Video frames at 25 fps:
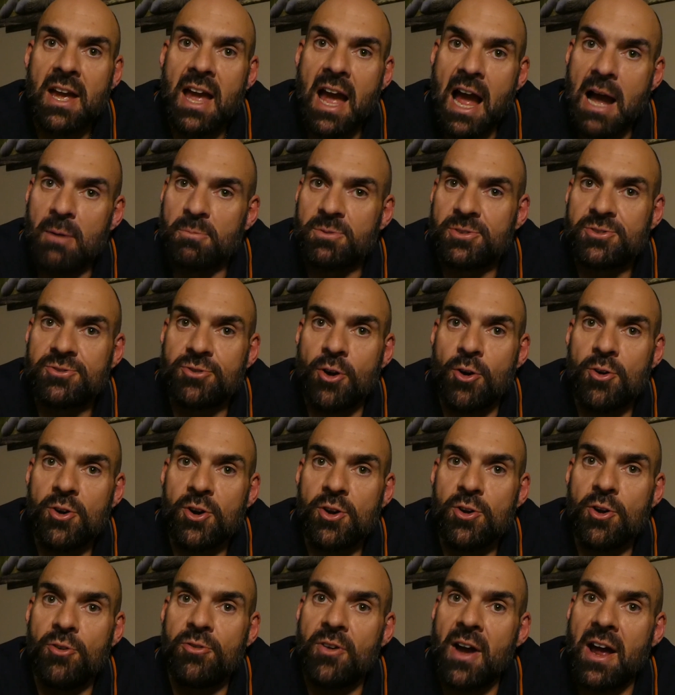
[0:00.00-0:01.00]
I'm strong
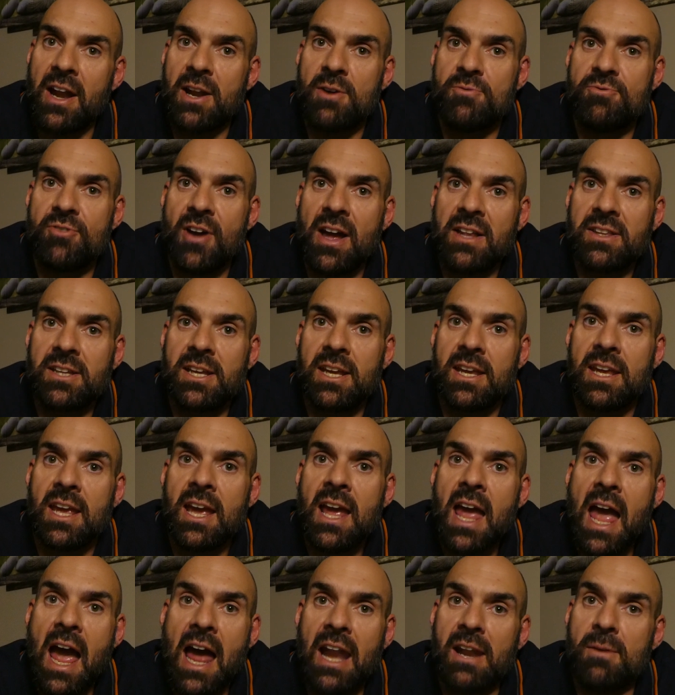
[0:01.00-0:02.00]
enough and I'm ready
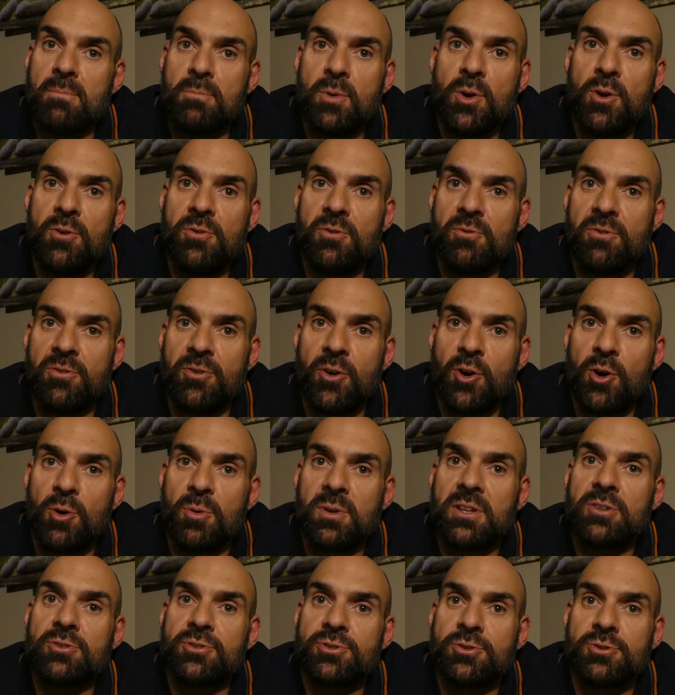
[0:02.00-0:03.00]
and I'm moving
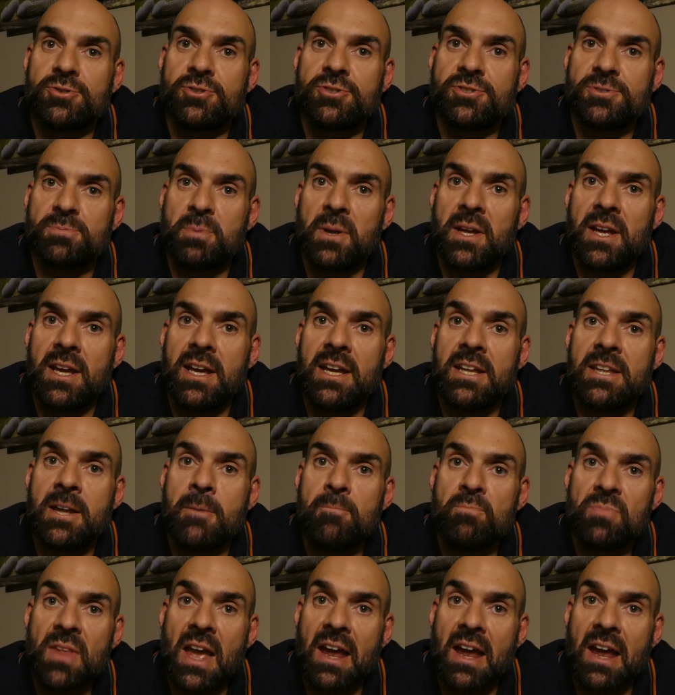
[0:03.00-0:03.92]
forward at such a speed